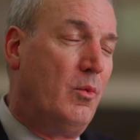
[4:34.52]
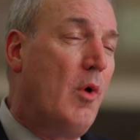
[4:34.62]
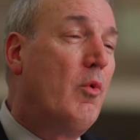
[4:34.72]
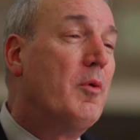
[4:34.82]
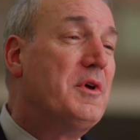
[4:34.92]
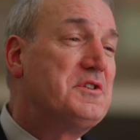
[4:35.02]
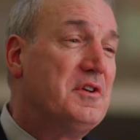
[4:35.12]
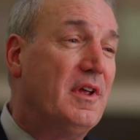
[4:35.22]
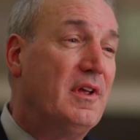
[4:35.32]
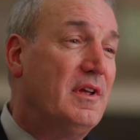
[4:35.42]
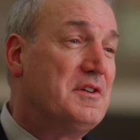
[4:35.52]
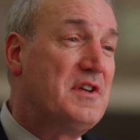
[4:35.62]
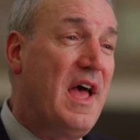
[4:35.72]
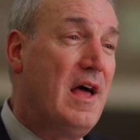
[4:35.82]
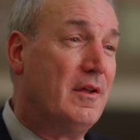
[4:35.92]
What we're missing is
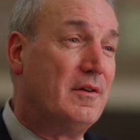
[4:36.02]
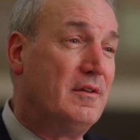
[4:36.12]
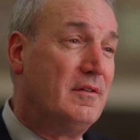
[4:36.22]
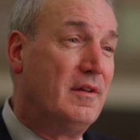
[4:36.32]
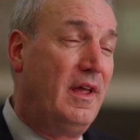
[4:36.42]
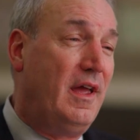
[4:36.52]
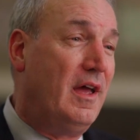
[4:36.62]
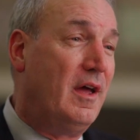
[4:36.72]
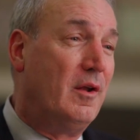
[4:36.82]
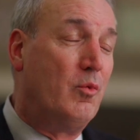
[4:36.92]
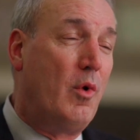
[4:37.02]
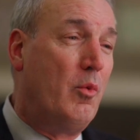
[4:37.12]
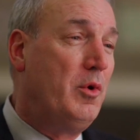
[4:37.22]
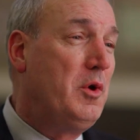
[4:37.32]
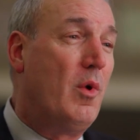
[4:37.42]
talent, and
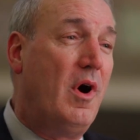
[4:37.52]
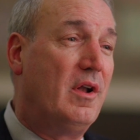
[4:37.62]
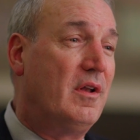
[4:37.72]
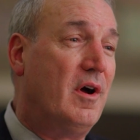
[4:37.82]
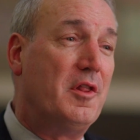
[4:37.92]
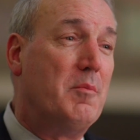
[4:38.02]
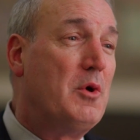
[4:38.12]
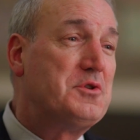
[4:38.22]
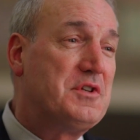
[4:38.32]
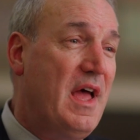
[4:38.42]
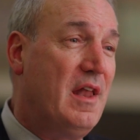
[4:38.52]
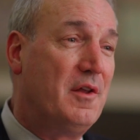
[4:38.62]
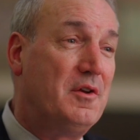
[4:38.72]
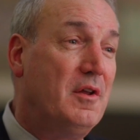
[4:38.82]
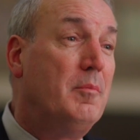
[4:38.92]
what we want are the most
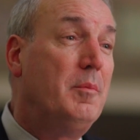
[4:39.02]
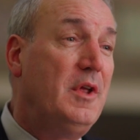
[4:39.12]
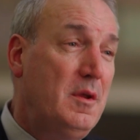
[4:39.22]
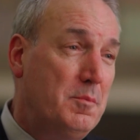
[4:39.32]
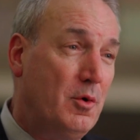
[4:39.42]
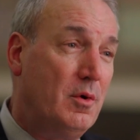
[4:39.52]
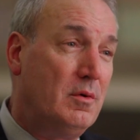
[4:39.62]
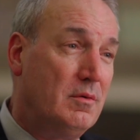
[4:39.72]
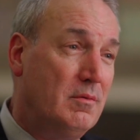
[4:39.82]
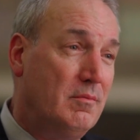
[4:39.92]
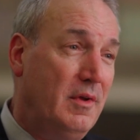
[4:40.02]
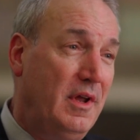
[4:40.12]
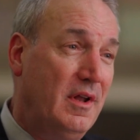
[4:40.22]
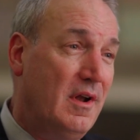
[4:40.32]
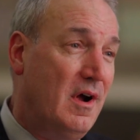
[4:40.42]
talented people
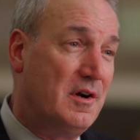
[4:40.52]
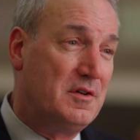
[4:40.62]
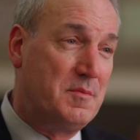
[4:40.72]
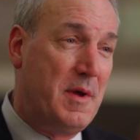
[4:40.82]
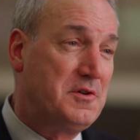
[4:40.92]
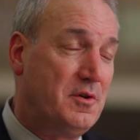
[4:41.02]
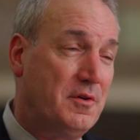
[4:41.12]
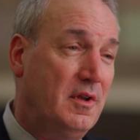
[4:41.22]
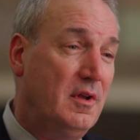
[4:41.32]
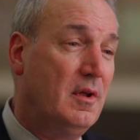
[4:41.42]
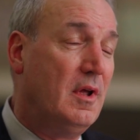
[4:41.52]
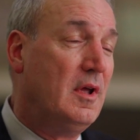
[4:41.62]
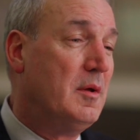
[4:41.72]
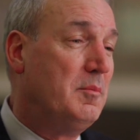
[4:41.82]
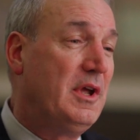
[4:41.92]
in our specialty,
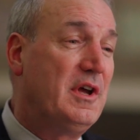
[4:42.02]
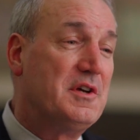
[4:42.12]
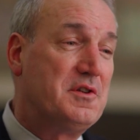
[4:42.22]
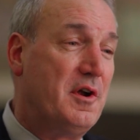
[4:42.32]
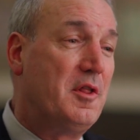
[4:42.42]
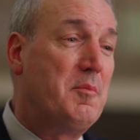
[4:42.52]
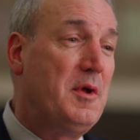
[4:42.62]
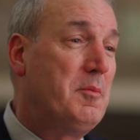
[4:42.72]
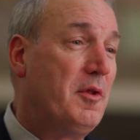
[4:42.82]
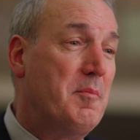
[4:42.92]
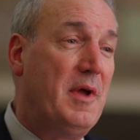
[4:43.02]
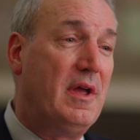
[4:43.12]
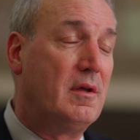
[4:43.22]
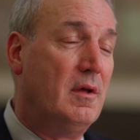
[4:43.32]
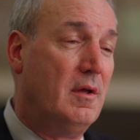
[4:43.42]
because they're the people that
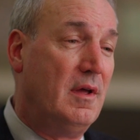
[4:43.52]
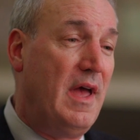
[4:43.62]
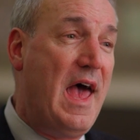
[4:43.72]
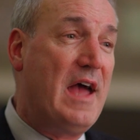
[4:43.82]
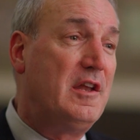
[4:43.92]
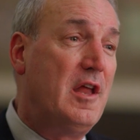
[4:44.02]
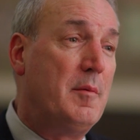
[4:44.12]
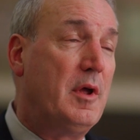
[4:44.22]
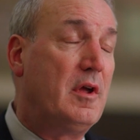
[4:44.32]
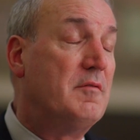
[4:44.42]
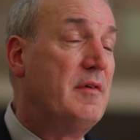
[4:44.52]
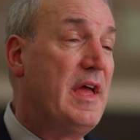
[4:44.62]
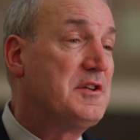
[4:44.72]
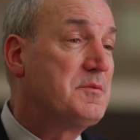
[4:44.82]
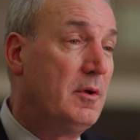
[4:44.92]
make academic
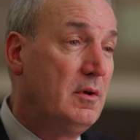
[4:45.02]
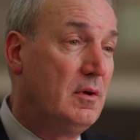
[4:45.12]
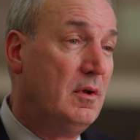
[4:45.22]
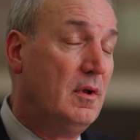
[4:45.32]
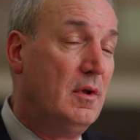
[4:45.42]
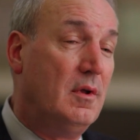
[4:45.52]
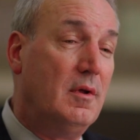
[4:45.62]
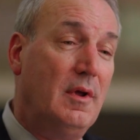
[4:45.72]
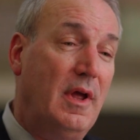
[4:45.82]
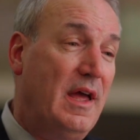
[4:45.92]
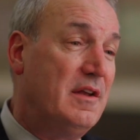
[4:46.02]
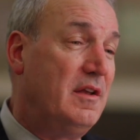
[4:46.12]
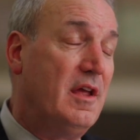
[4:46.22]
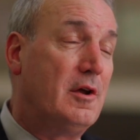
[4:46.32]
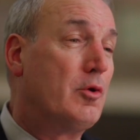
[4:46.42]
advancement and
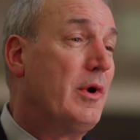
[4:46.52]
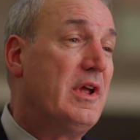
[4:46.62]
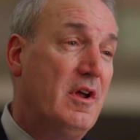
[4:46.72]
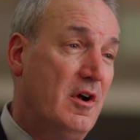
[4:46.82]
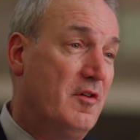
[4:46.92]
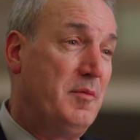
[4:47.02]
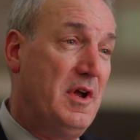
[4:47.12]
take great care of